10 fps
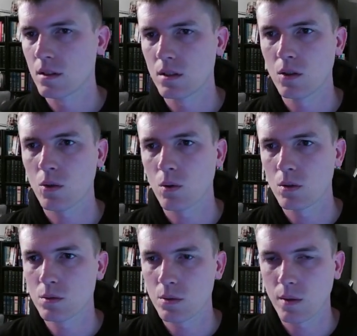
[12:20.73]
No
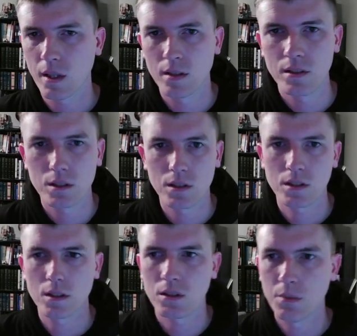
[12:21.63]
quotes required. Just
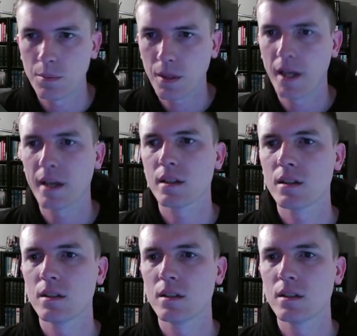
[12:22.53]
should be black.